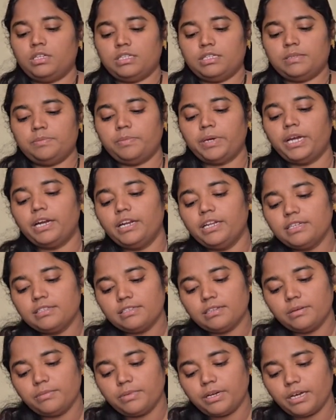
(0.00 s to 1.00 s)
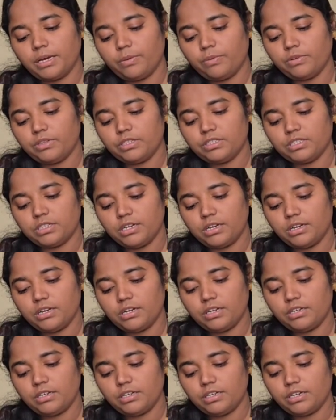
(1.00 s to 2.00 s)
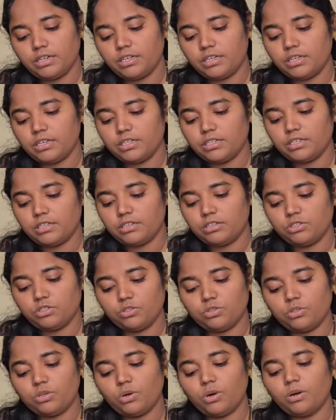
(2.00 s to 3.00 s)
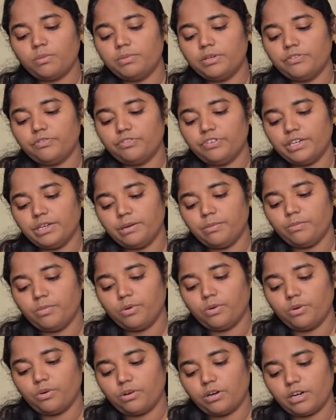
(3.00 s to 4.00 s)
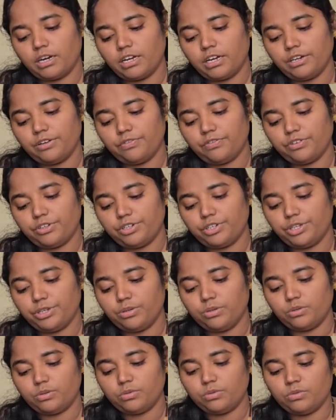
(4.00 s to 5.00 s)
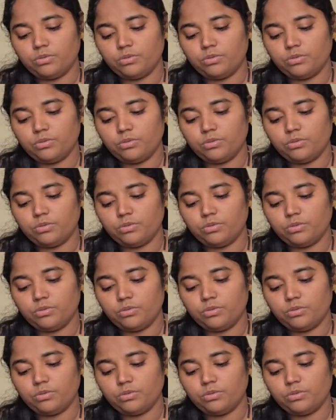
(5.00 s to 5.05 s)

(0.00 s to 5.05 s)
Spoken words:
Spending some time with the children, it should not be feel bored, right, for you.